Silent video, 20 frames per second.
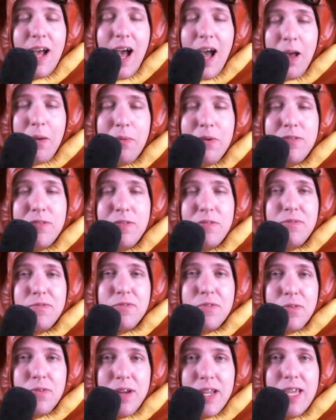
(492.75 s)
I was
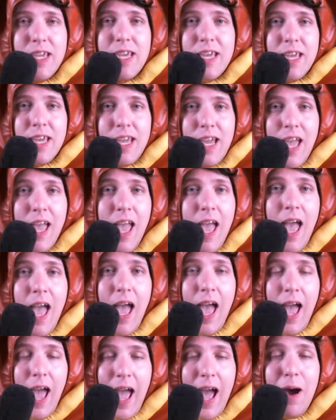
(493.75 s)
freaking
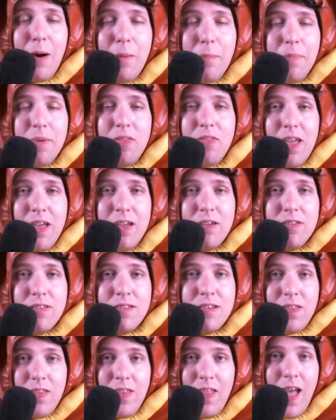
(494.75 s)
out, but
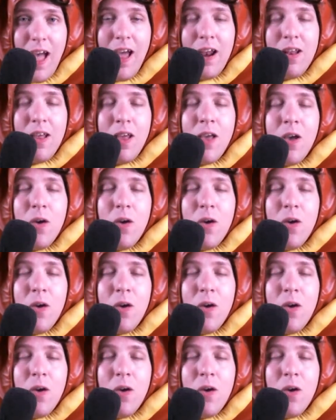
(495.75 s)
thanks to that,